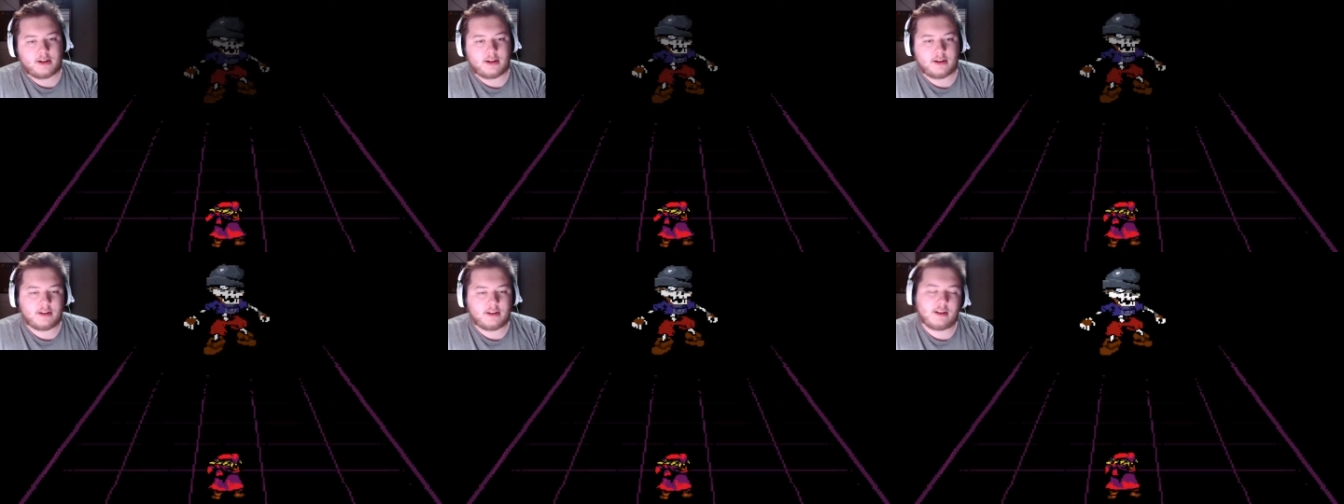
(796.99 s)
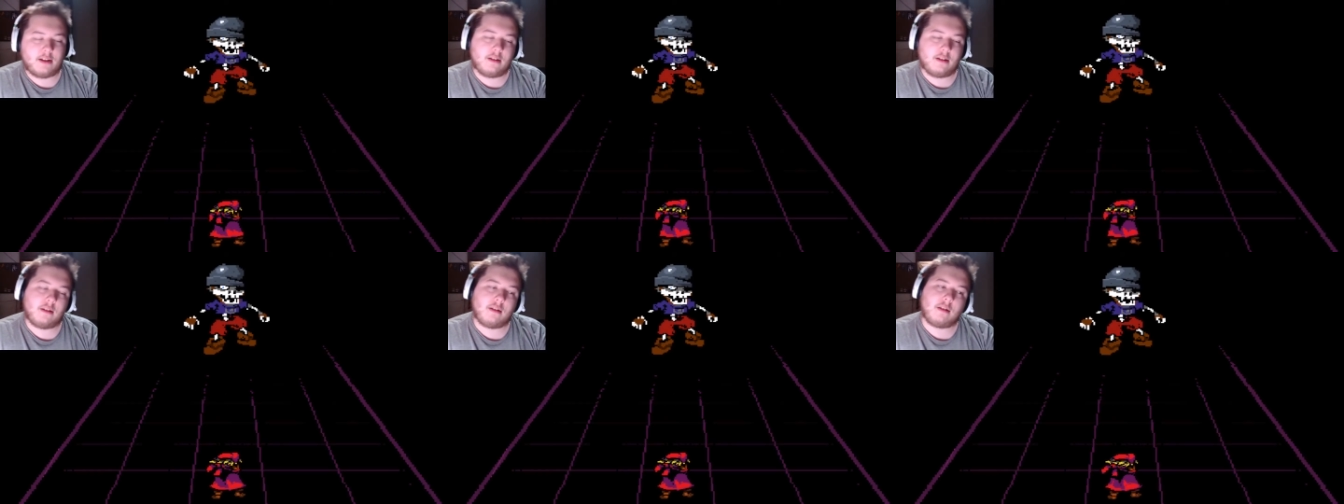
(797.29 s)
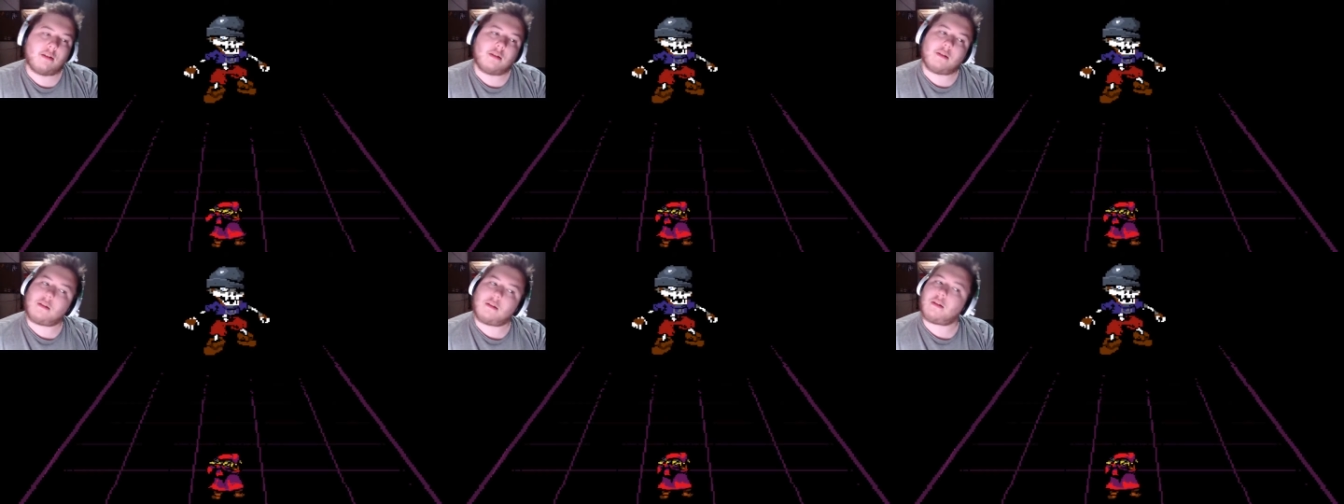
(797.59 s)
it.
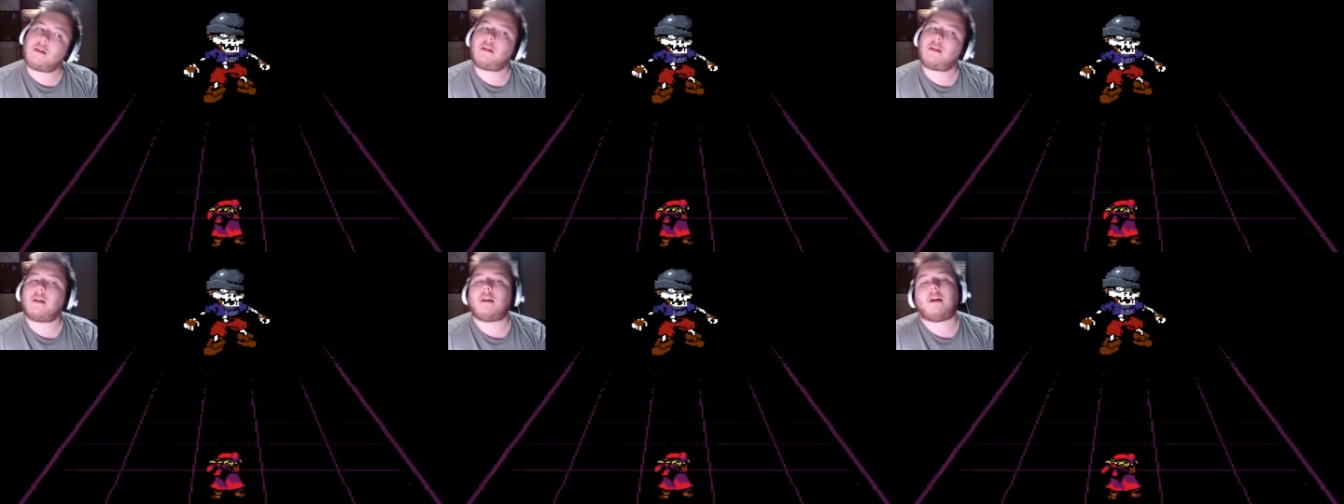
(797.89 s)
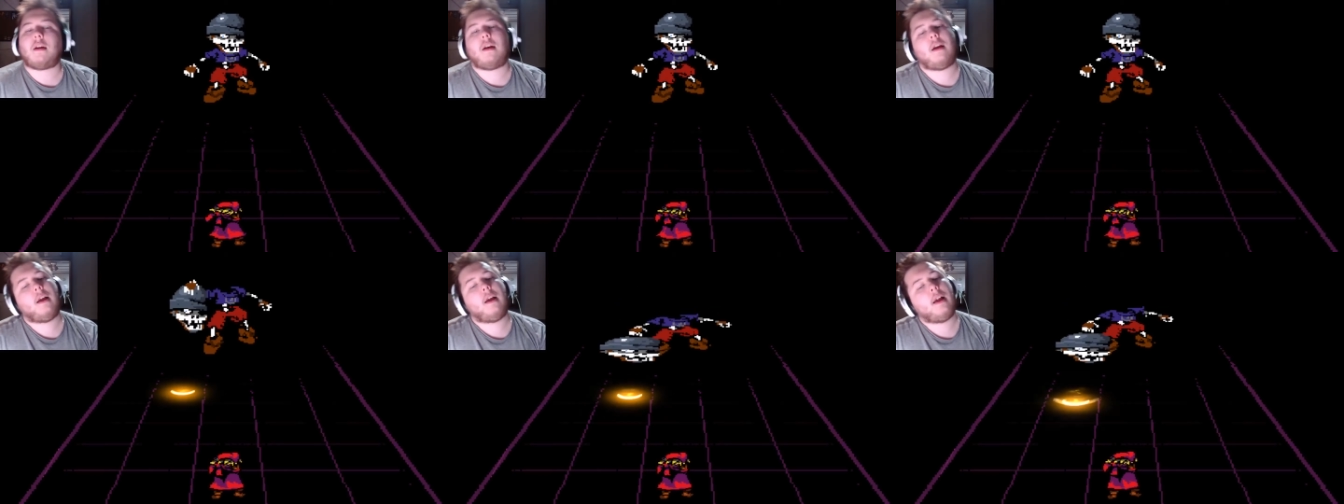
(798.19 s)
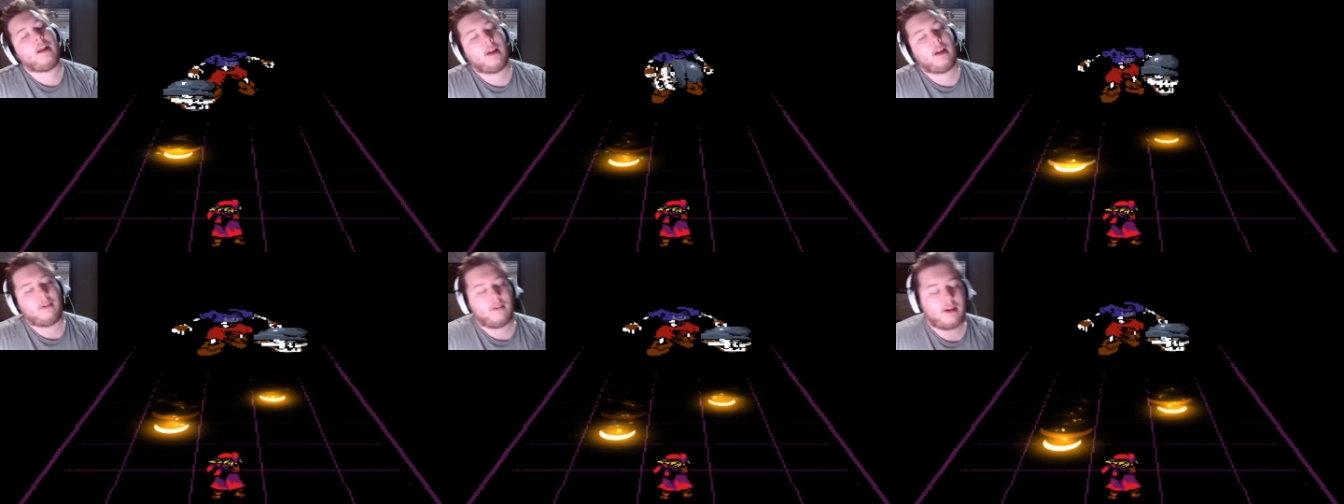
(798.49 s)
Uh,
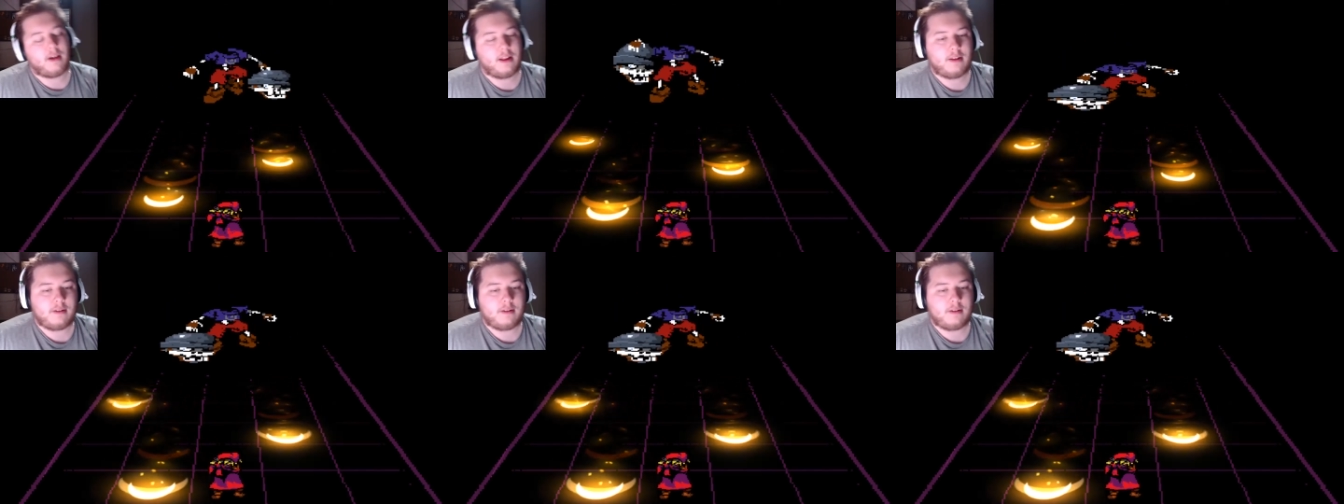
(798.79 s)
oh well.